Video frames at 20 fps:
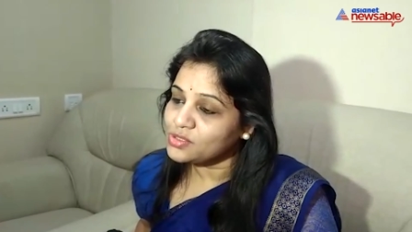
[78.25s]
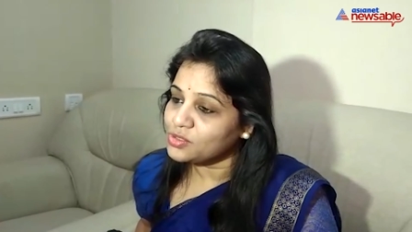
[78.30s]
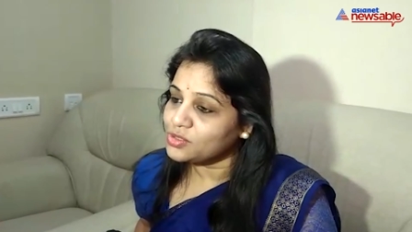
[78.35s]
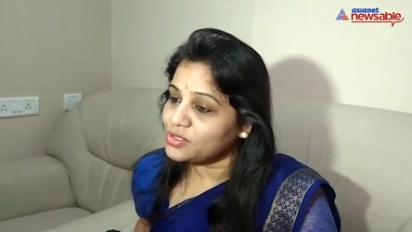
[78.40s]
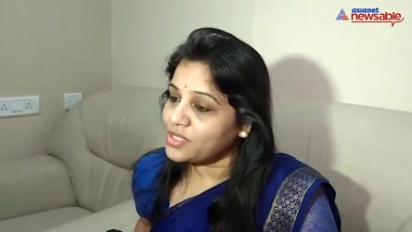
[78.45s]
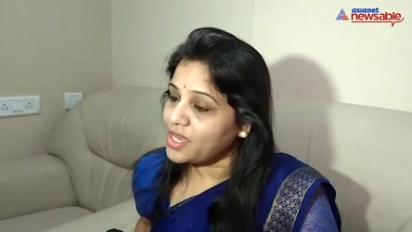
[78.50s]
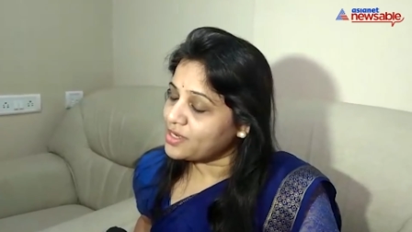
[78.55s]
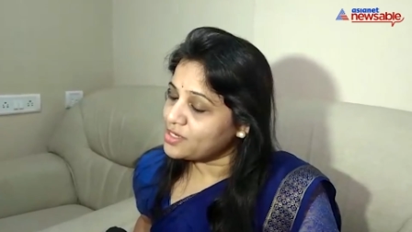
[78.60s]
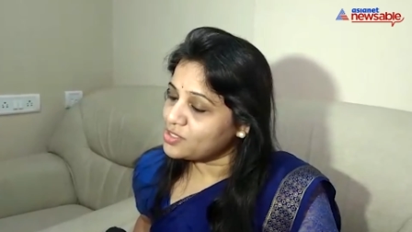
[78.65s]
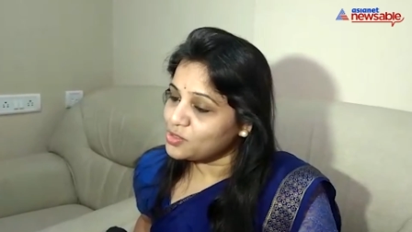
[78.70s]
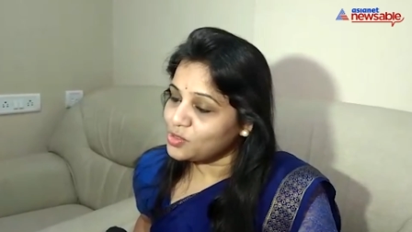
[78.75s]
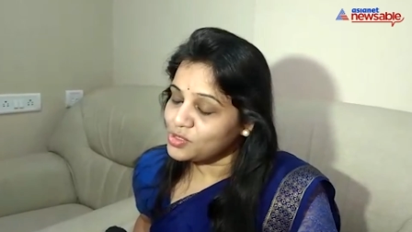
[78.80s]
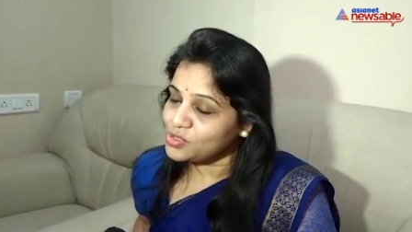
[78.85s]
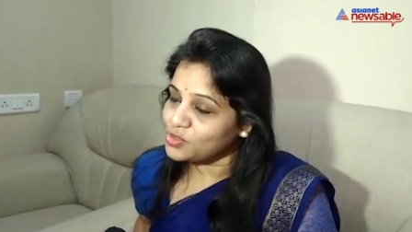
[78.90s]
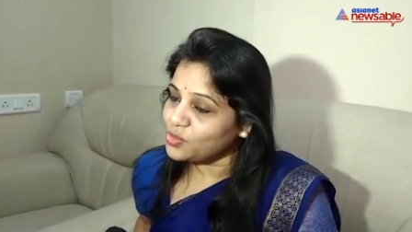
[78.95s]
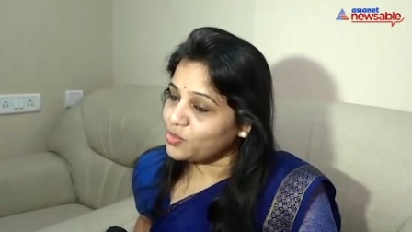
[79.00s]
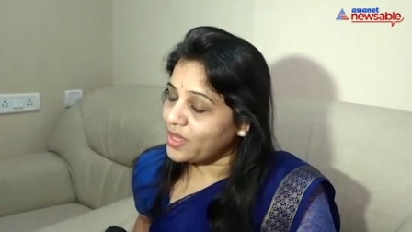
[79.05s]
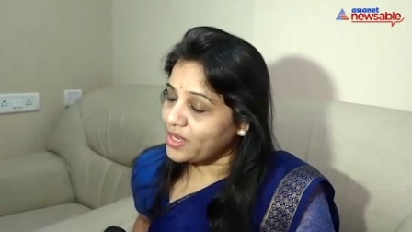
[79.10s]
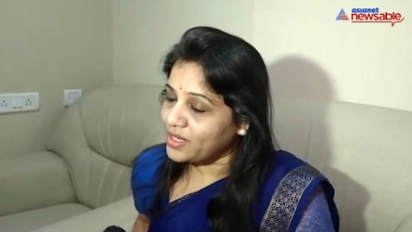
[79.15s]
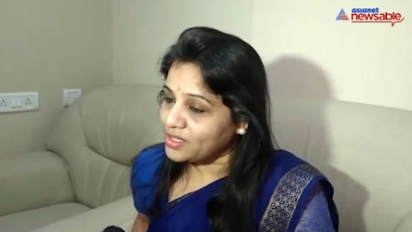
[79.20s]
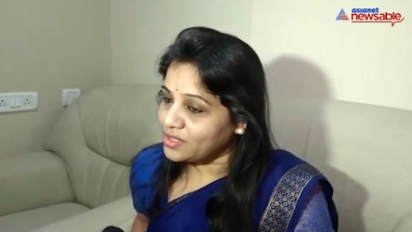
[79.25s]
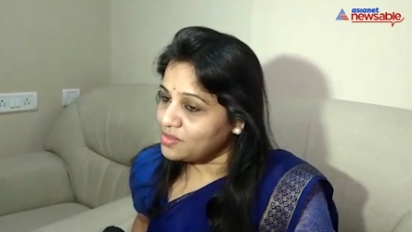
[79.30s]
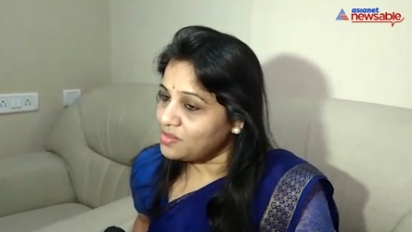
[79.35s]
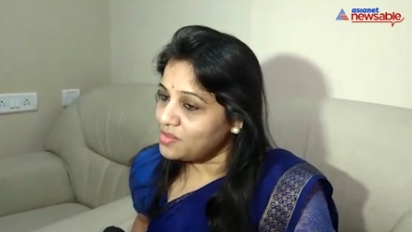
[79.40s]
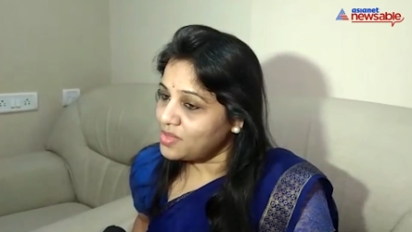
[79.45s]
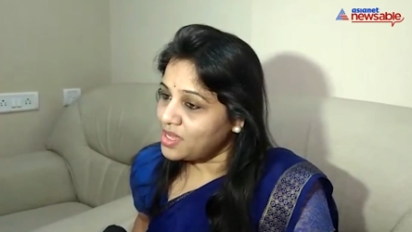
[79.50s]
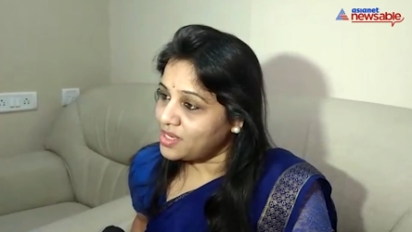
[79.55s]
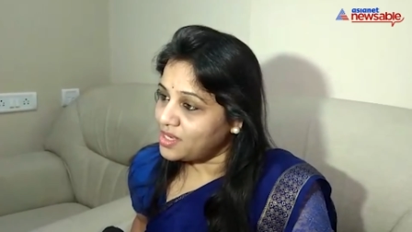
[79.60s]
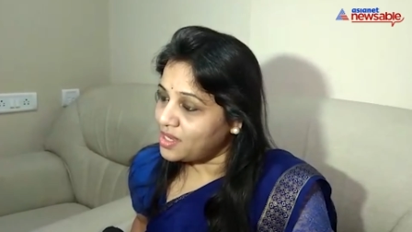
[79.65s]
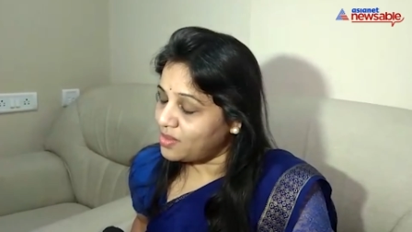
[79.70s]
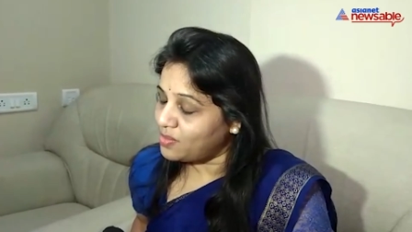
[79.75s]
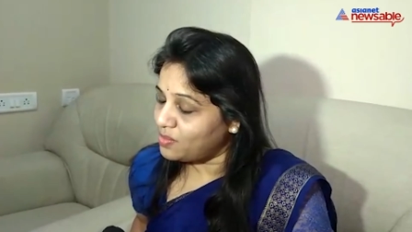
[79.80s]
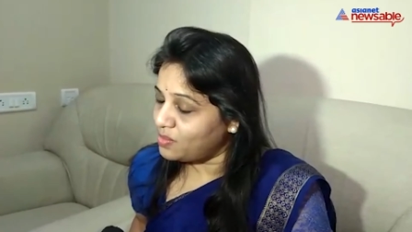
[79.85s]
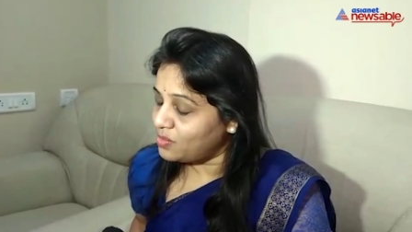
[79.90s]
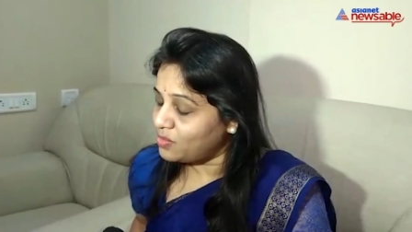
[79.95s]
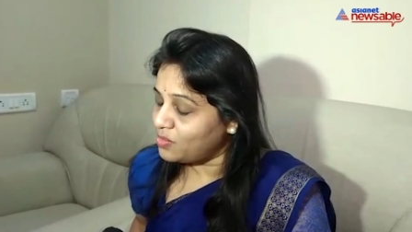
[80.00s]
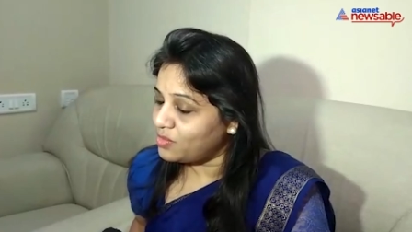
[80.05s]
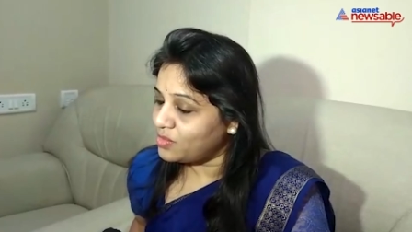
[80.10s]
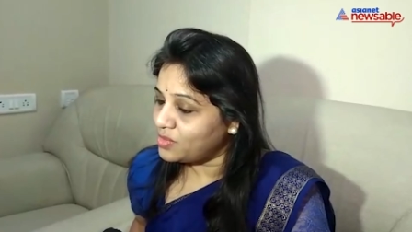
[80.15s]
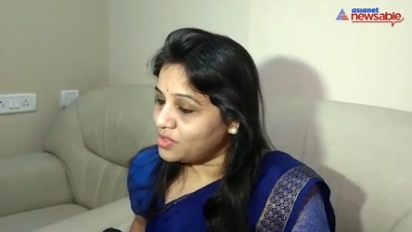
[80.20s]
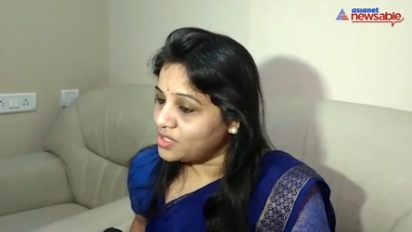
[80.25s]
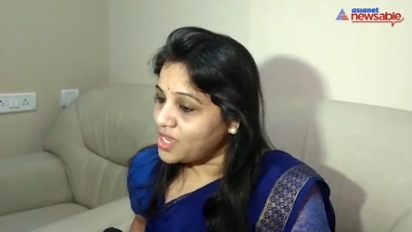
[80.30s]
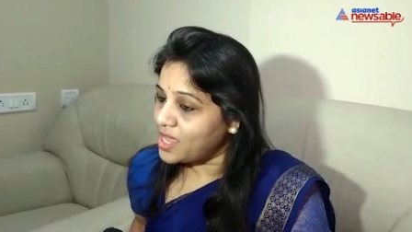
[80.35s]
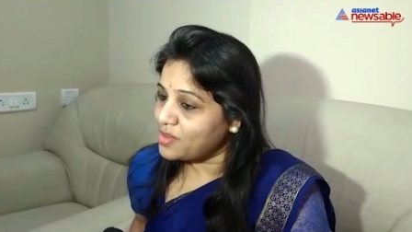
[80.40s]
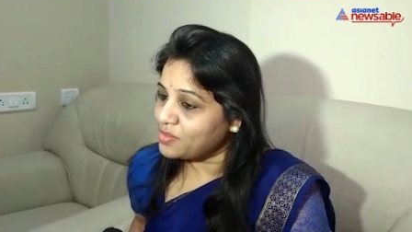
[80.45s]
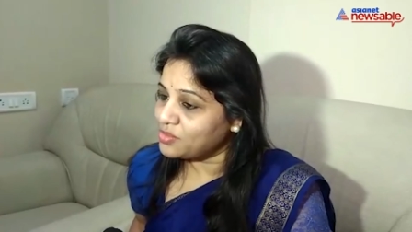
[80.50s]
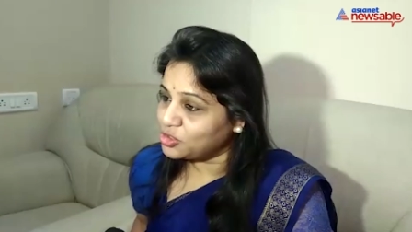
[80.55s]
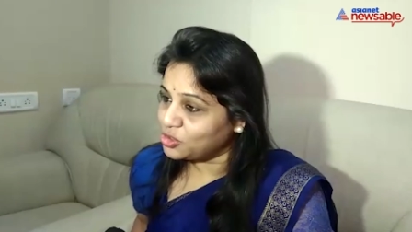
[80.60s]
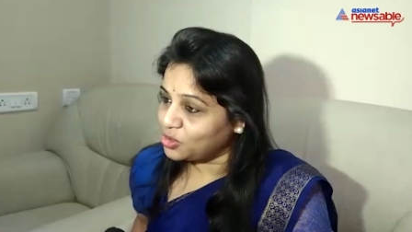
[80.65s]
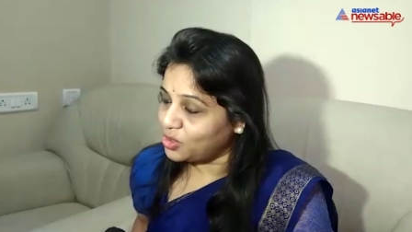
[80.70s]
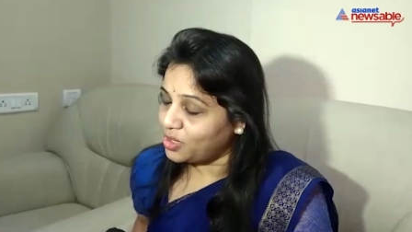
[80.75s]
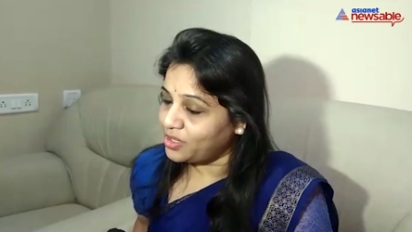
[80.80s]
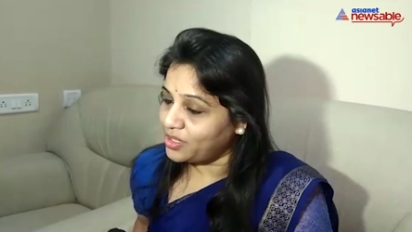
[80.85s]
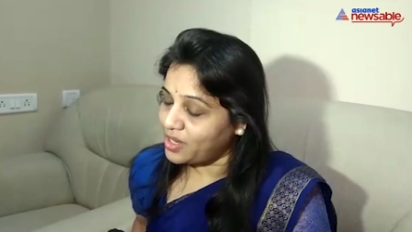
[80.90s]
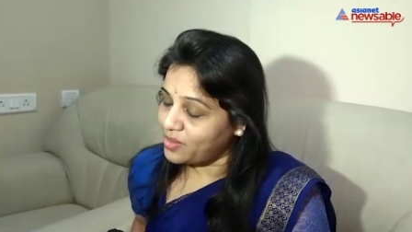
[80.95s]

So that is also welcome, and I'm damn sure,